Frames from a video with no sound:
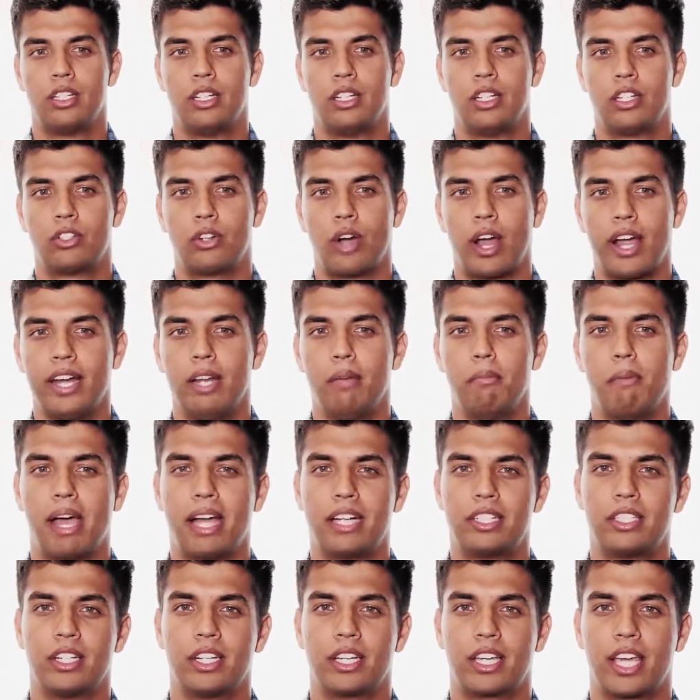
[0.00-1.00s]
Try and
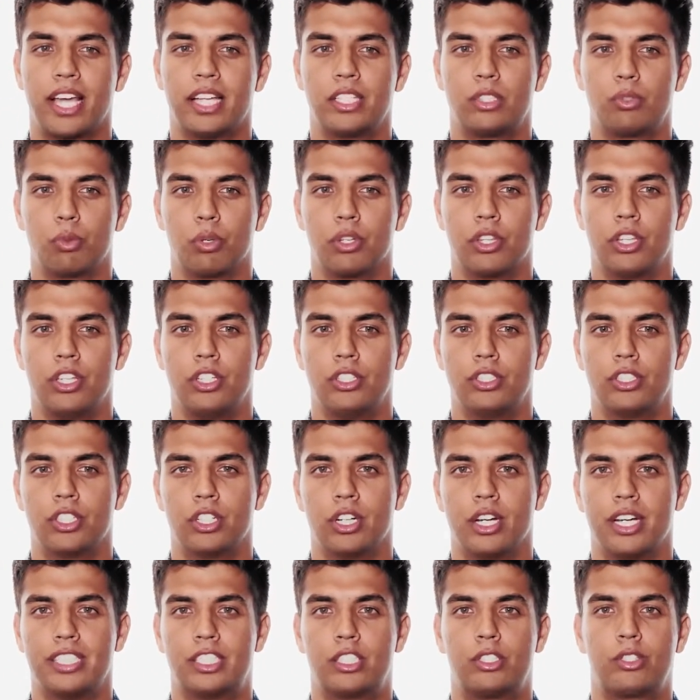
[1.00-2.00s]
imagine a case where the user
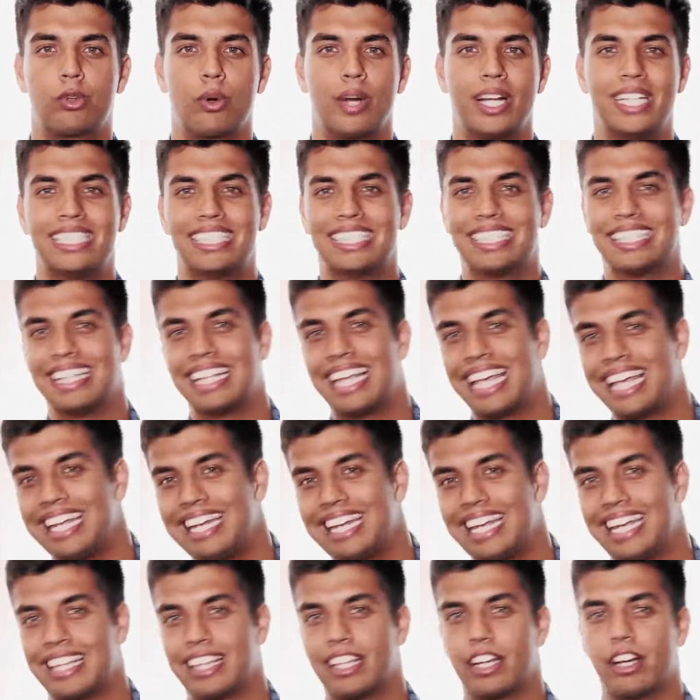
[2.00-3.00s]
is
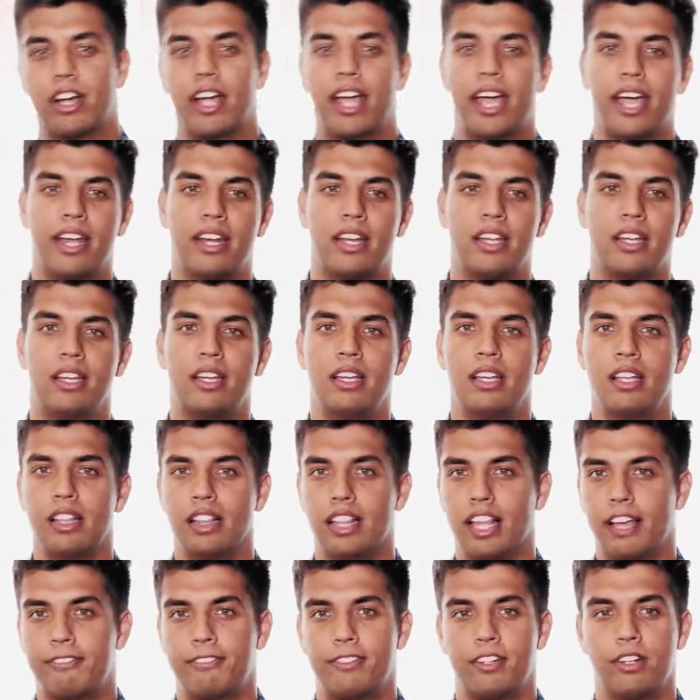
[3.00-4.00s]
translating their head
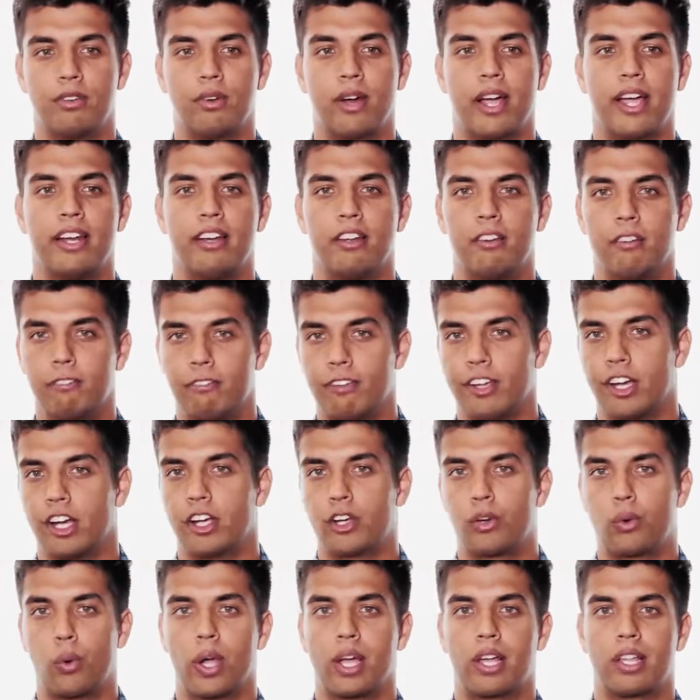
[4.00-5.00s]
left and right very
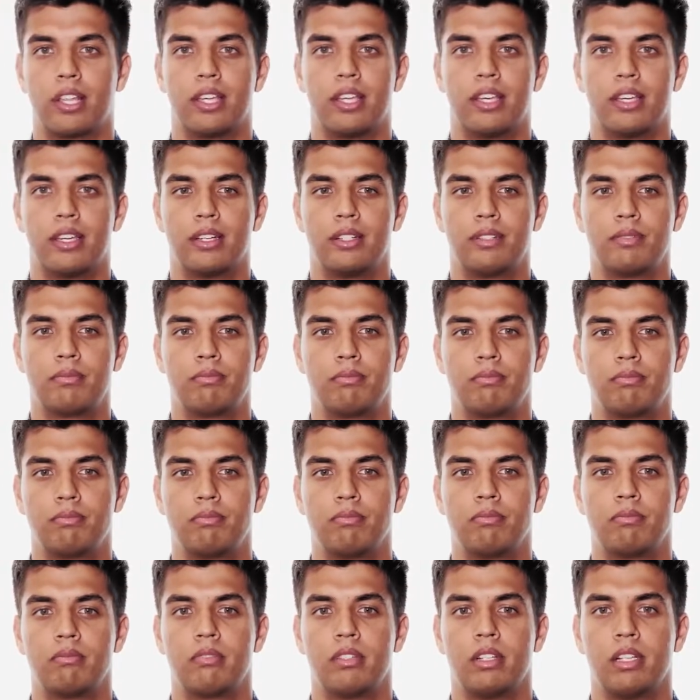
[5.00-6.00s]
quickly.
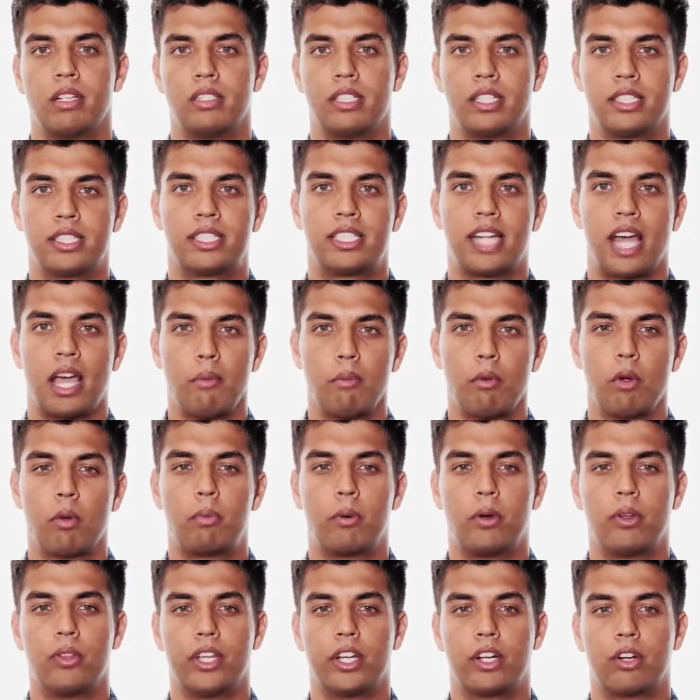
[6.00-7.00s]
Since time warp
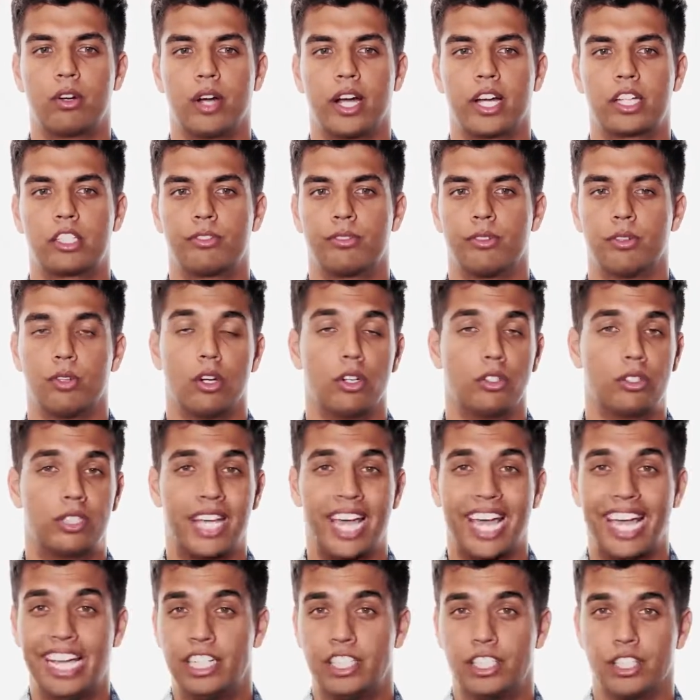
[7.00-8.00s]
only corrects for
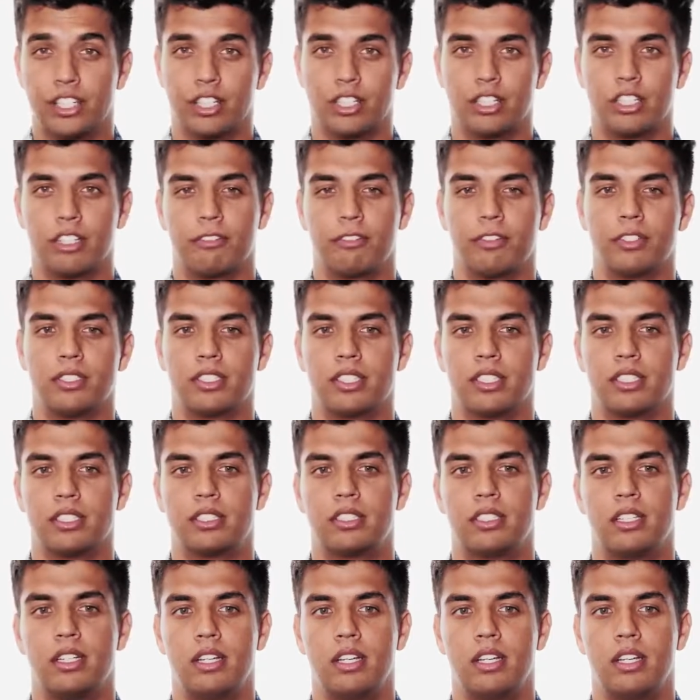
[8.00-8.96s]
rotational differences,